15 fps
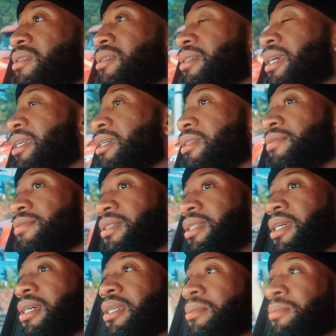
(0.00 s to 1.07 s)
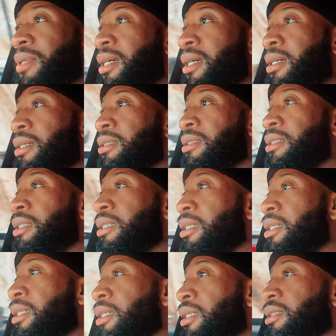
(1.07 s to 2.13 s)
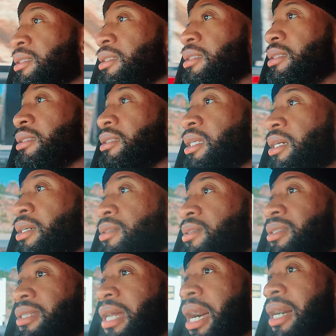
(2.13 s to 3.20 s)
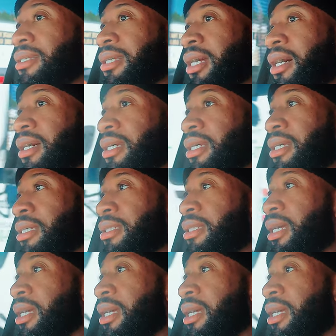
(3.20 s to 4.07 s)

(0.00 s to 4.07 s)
Set it and forget it, man. There's stocks out here